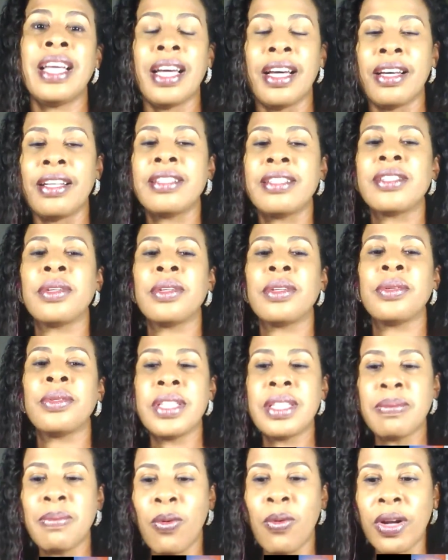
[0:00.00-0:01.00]
so this
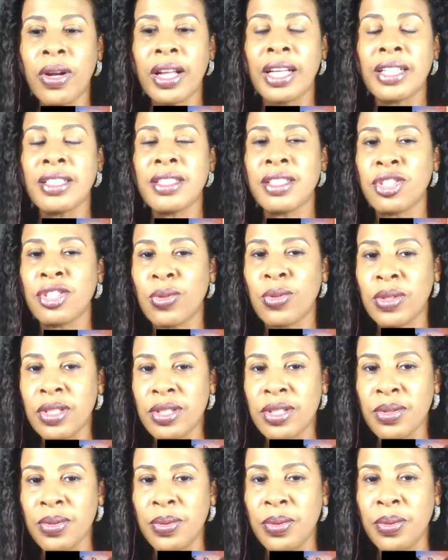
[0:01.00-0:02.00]
morning I took Jordan to
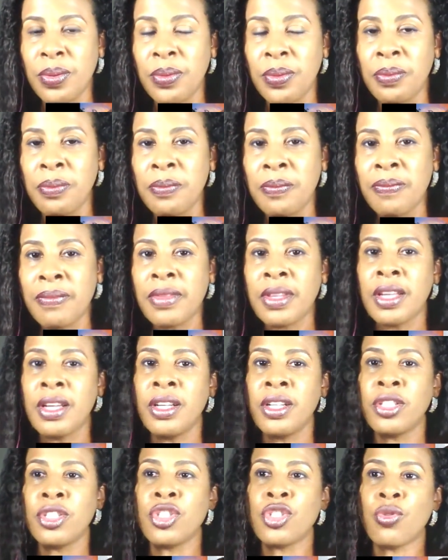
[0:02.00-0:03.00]
school,
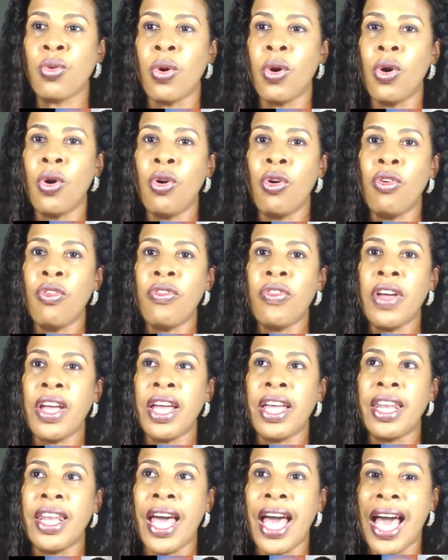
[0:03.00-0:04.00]
drove
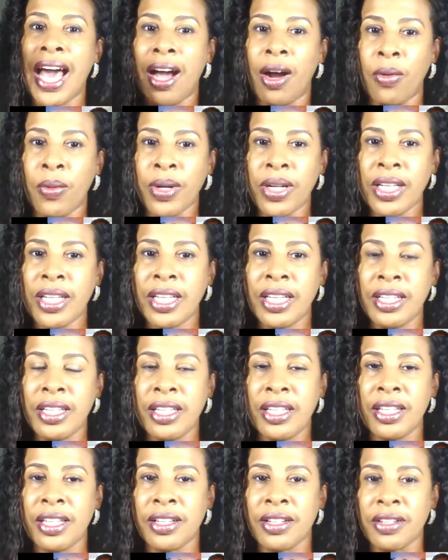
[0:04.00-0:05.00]
an hour to get
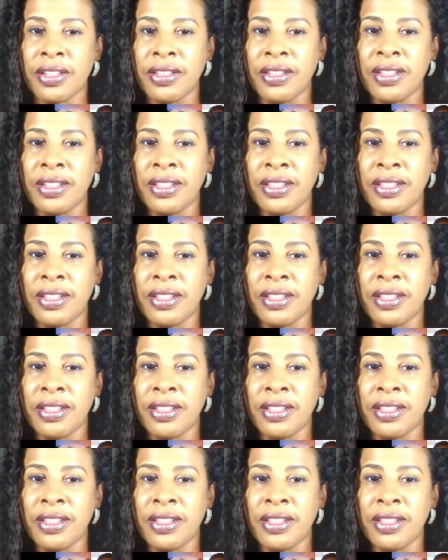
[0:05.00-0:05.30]
here,